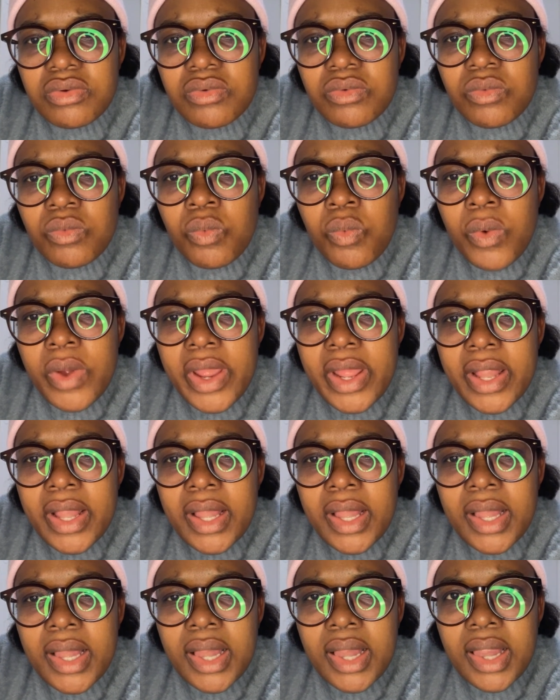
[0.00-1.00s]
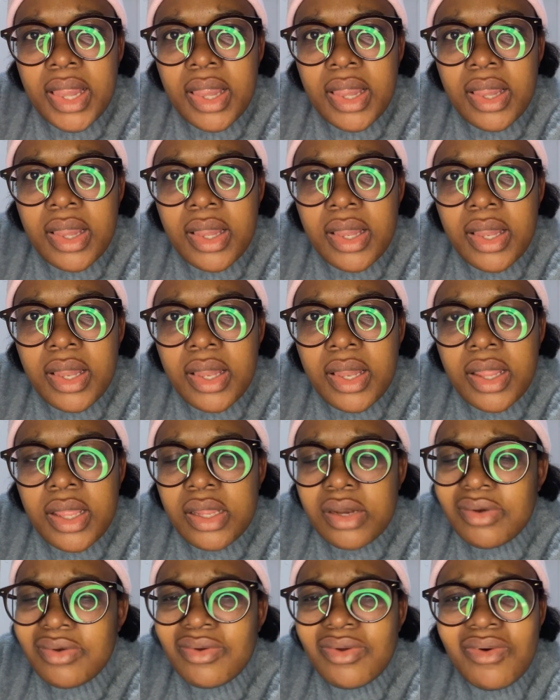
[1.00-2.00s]
Well,
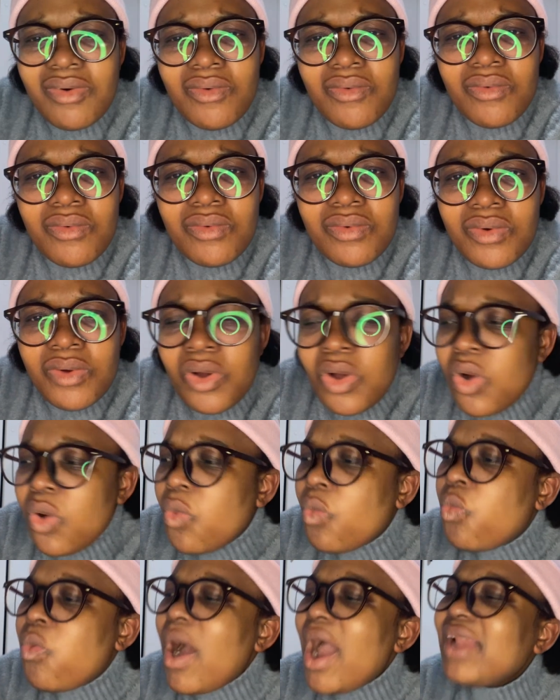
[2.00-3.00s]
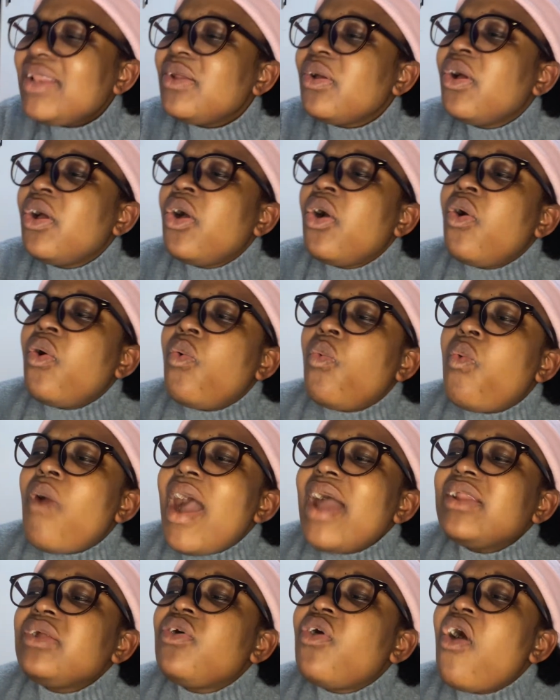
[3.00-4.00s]
no.
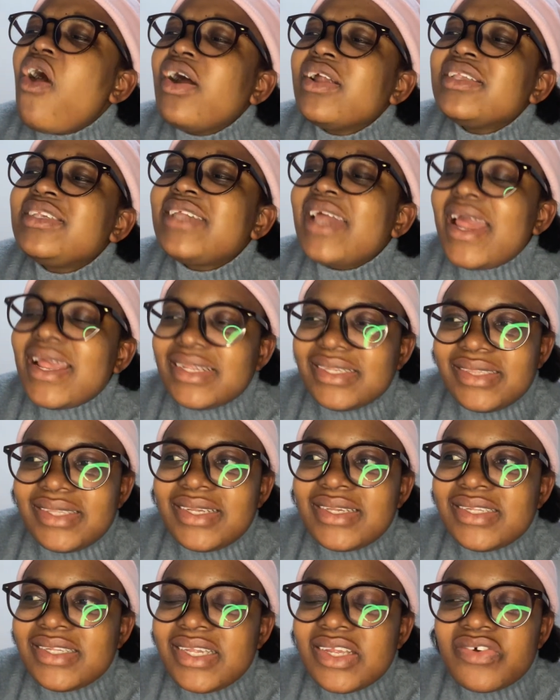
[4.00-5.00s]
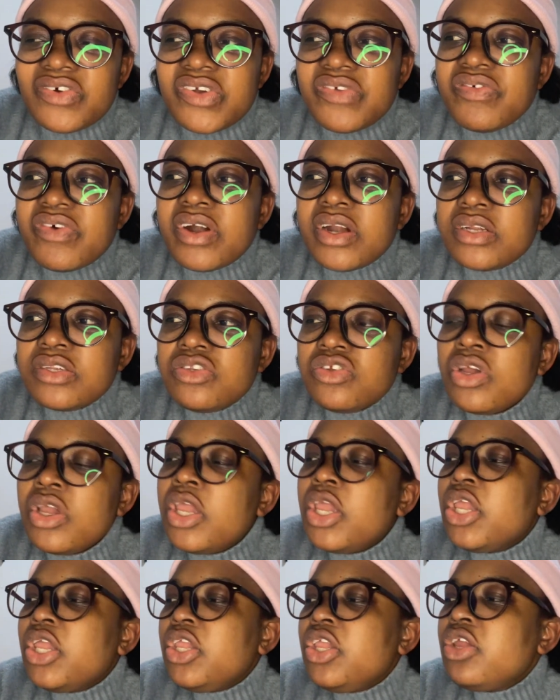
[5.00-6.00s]
What context is he referring to?
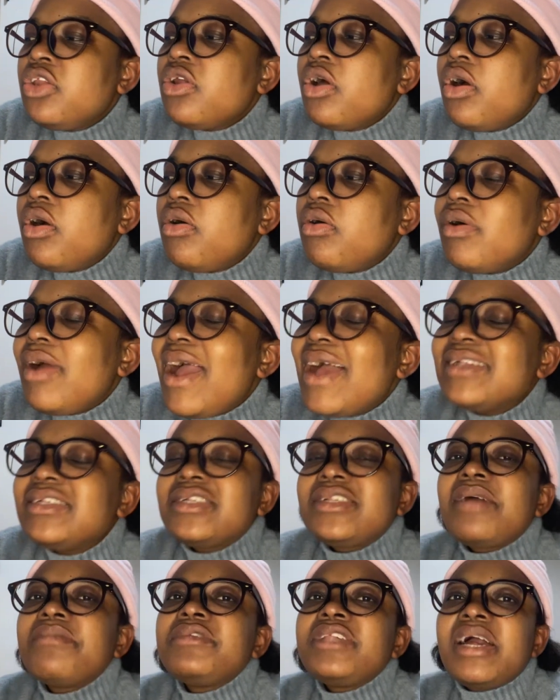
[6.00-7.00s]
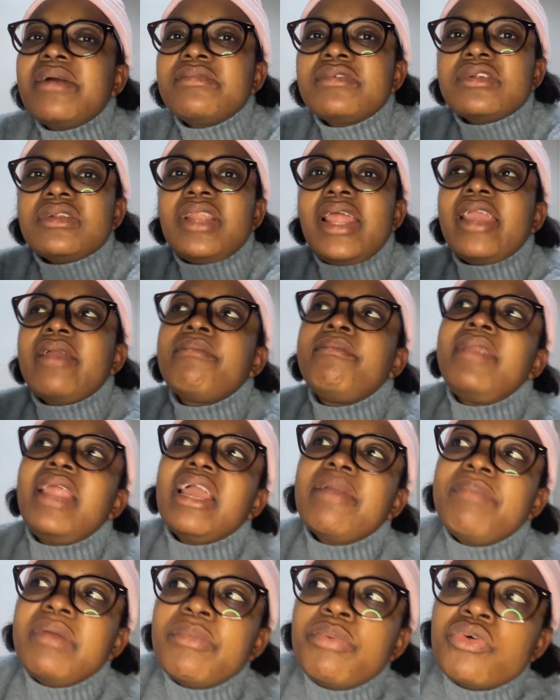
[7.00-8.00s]
You know, as sometimes like
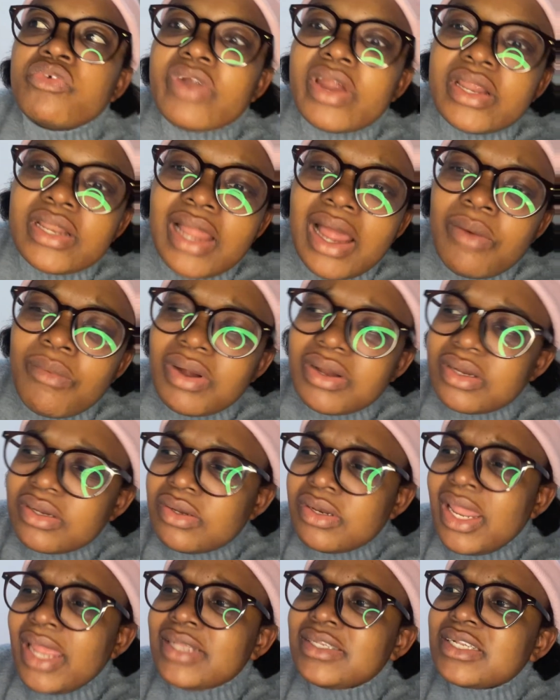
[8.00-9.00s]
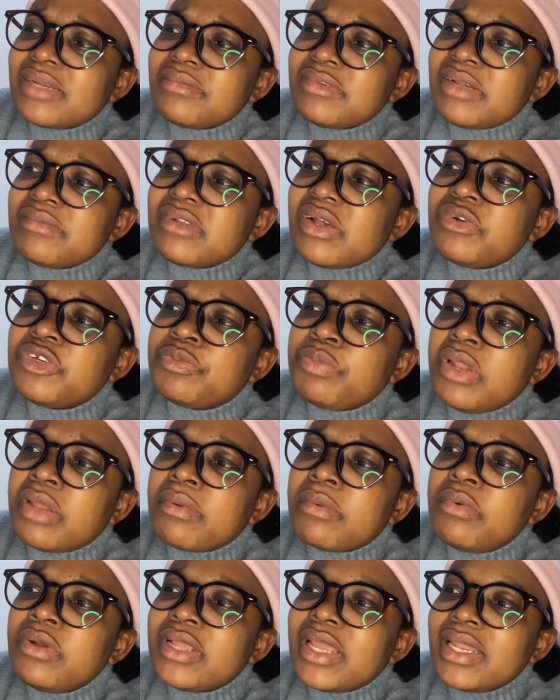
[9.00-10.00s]
black people, right? I want like sometimes I wish black
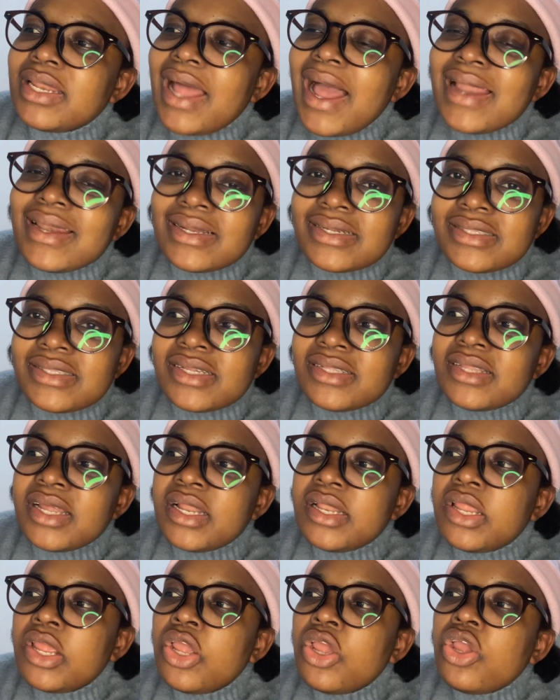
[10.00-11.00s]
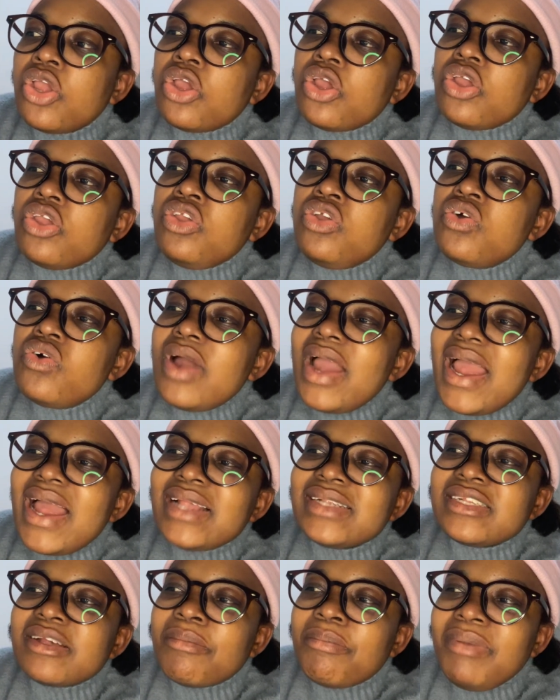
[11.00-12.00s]
people can understand that you
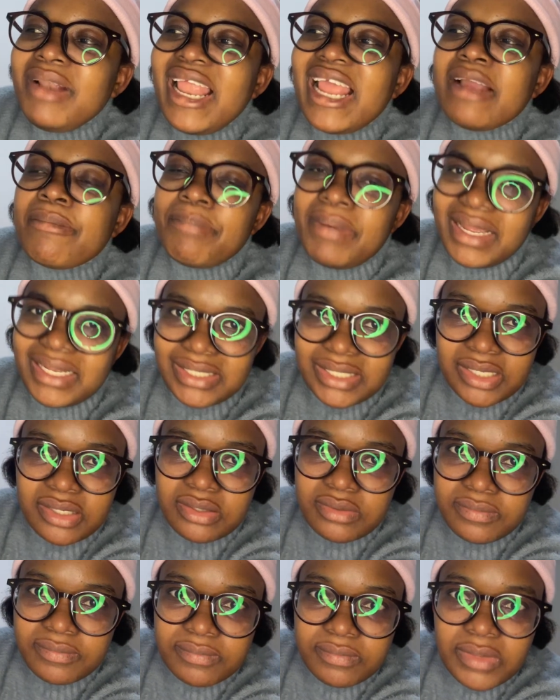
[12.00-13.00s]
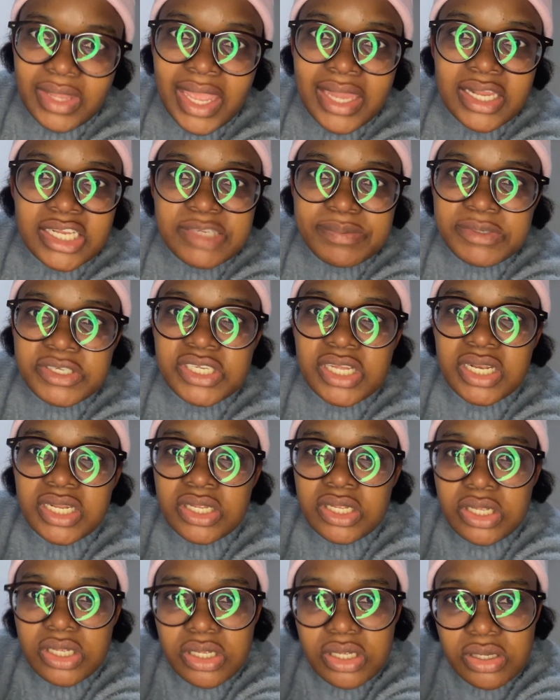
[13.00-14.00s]
as a black person, and
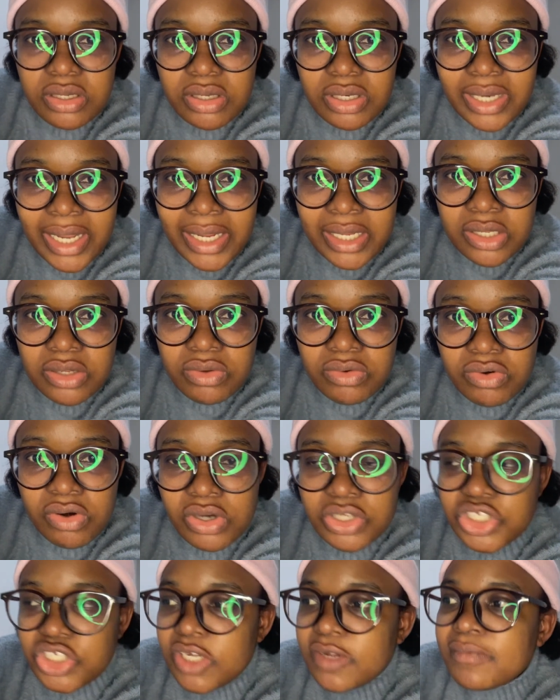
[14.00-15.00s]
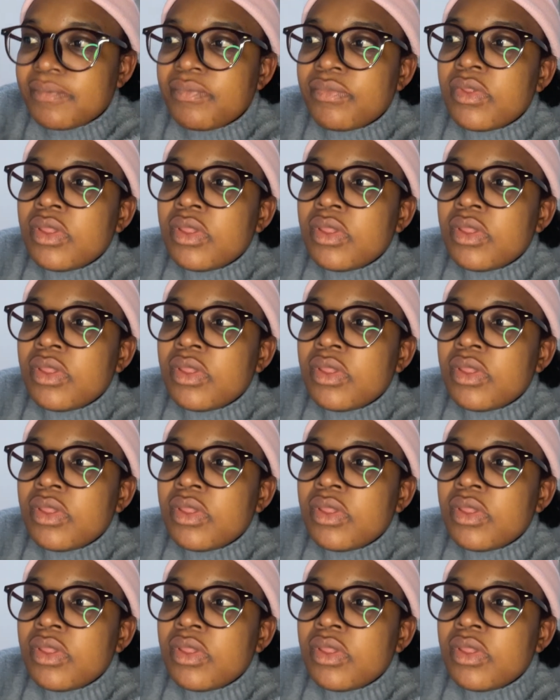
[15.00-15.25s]
especially like Roger,